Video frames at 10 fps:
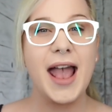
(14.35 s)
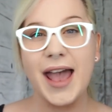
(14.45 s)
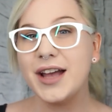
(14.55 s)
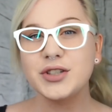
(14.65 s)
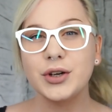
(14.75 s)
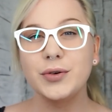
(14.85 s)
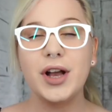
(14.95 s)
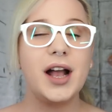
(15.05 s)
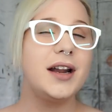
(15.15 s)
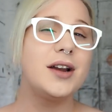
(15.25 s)
hair toner
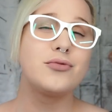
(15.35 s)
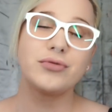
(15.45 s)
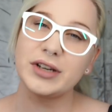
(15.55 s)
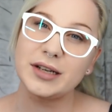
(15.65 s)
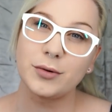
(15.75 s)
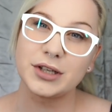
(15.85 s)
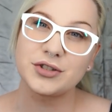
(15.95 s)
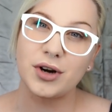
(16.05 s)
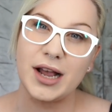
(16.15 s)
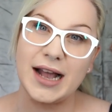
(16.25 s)
and I really want
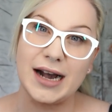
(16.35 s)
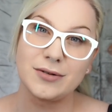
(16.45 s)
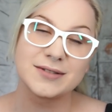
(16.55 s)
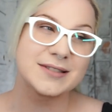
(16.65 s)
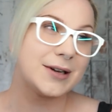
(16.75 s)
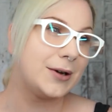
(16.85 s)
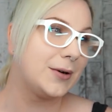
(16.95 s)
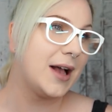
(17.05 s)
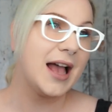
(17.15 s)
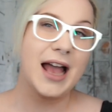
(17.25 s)
to try it out.
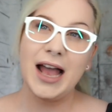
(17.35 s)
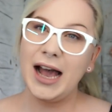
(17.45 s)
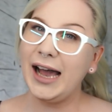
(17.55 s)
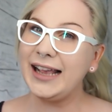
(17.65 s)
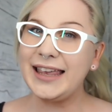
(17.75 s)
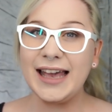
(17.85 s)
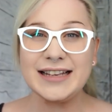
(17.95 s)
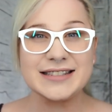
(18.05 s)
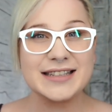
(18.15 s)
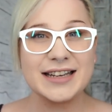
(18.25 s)
So I
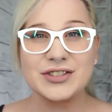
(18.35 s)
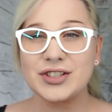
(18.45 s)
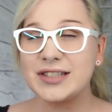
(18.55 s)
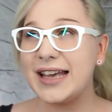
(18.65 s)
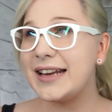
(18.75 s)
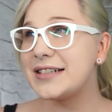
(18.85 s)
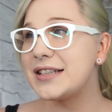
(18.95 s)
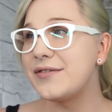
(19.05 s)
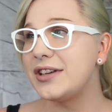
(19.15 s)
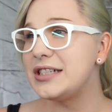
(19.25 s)
guess let's just get into
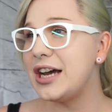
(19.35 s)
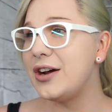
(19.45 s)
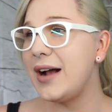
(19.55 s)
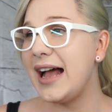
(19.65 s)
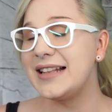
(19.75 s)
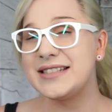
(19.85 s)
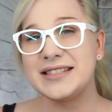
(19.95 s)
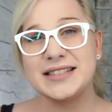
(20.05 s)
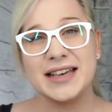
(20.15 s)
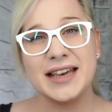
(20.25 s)
the video and
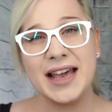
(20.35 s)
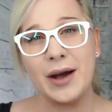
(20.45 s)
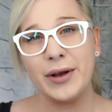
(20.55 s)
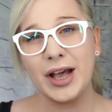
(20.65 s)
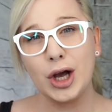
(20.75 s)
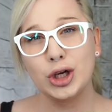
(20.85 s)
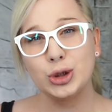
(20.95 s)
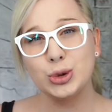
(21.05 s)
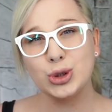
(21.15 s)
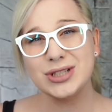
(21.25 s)
see how it
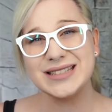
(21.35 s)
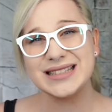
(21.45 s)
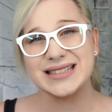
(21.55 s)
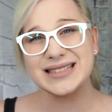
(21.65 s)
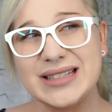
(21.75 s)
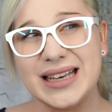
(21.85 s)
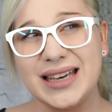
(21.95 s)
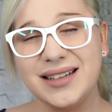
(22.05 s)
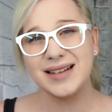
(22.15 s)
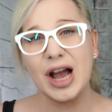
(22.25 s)
goes. You
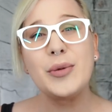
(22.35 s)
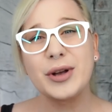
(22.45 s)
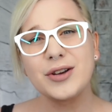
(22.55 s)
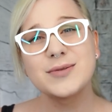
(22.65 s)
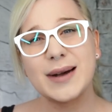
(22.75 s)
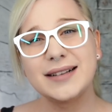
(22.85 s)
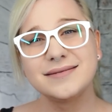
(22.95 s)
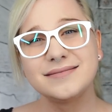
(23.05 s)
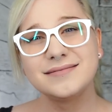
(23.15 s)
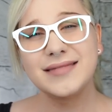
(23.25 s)
see? I hope it goes
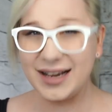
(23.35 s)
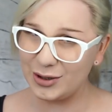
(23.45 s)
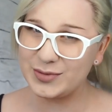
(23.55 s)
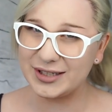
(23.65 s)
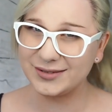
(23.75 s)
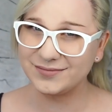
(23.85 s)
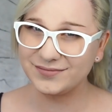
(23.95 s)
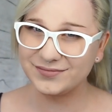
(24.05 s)
well. I hope so.